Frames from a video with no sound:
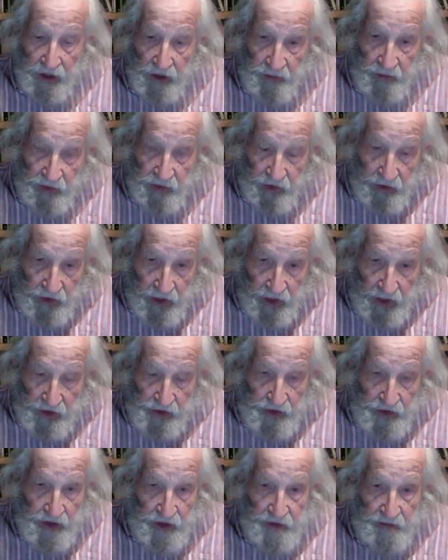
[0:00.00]

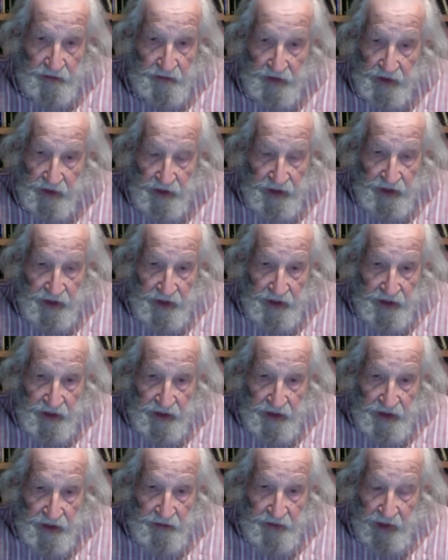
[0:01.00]
protest them,
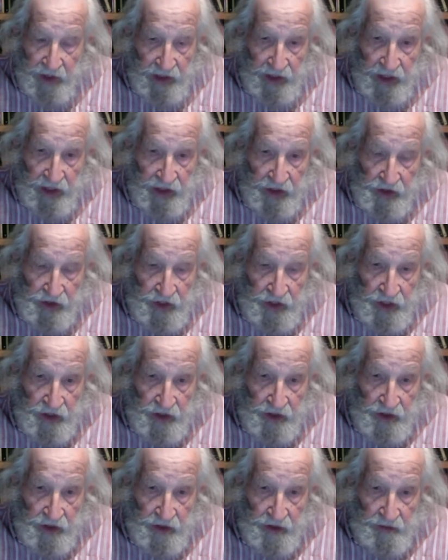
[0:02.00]
but I can't
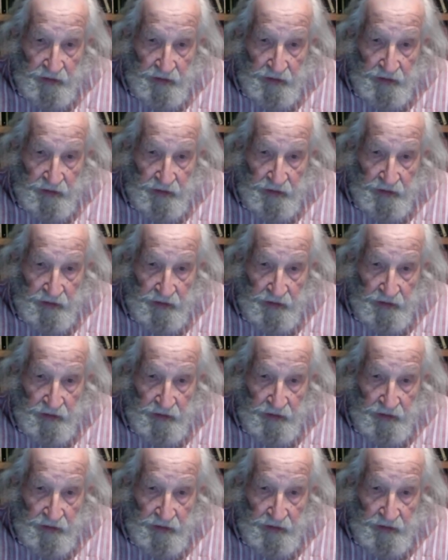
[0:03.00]
change them.